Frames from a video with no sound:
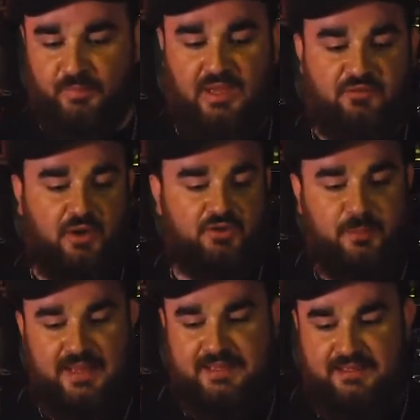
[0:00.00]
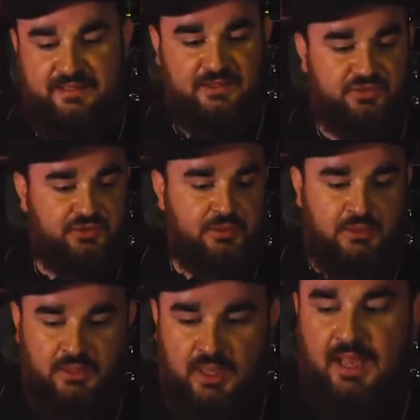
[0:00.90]
If I was making these
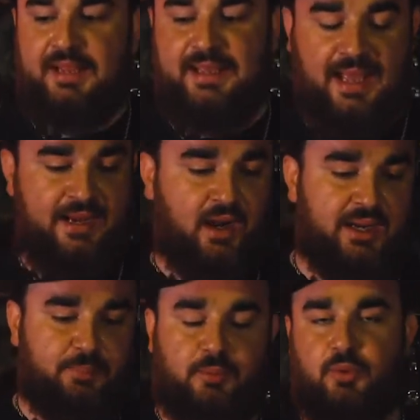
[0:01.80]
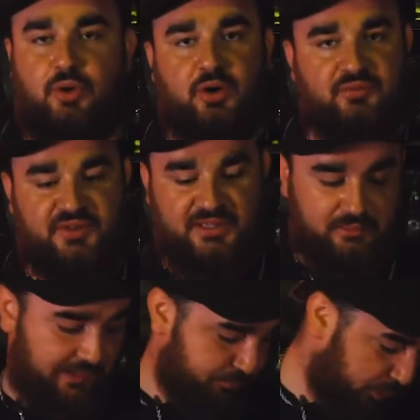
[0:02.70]
again, I'd put more coffee in
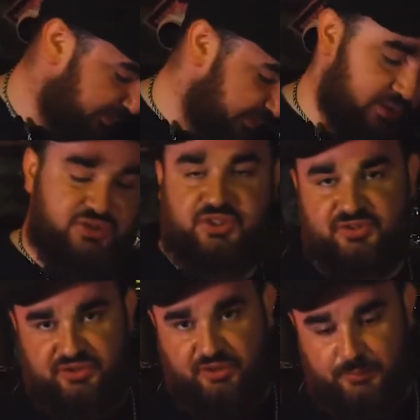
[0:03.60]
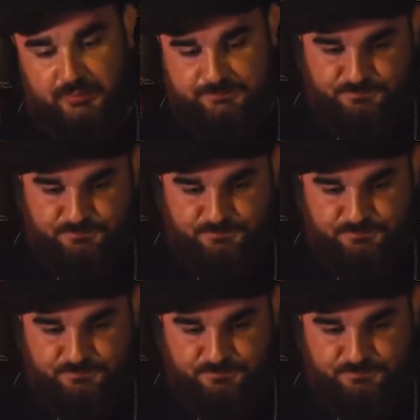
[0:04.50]
and probably no sugar syrup.